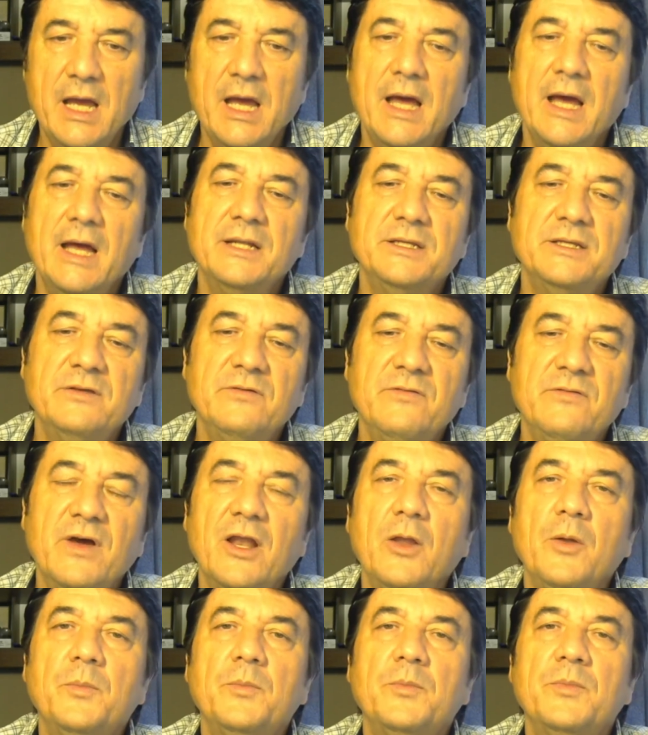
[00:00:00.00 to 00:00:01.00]
and
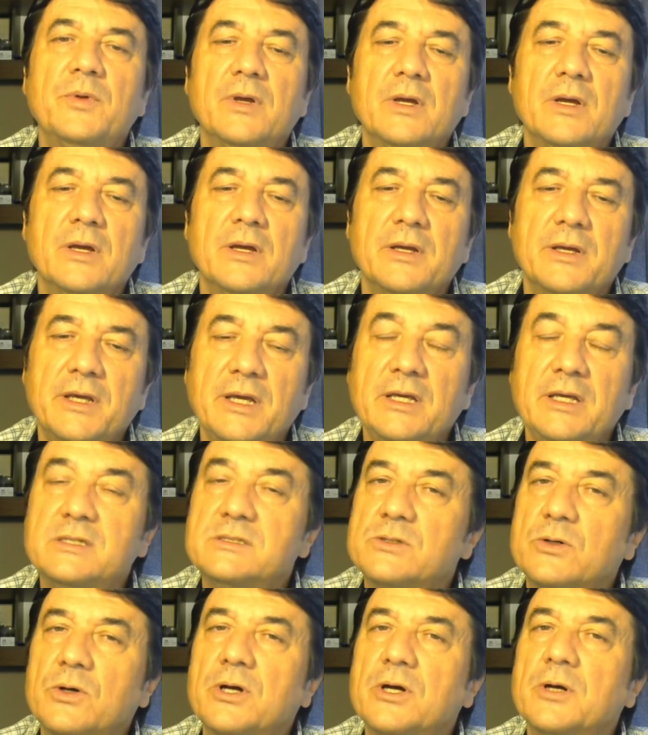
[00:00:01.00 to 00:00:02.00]
develop his
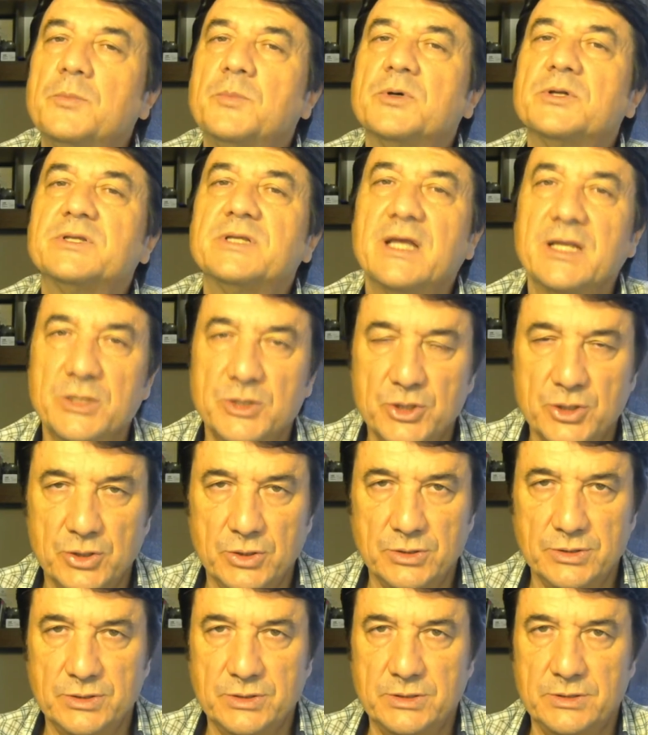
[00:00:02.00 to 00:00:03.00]
or her
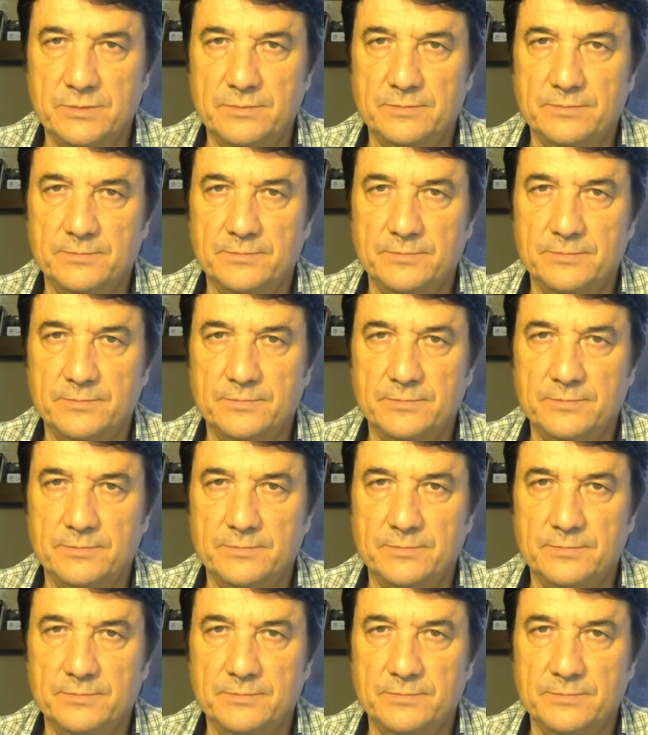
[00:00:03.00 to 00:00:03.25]
potentials.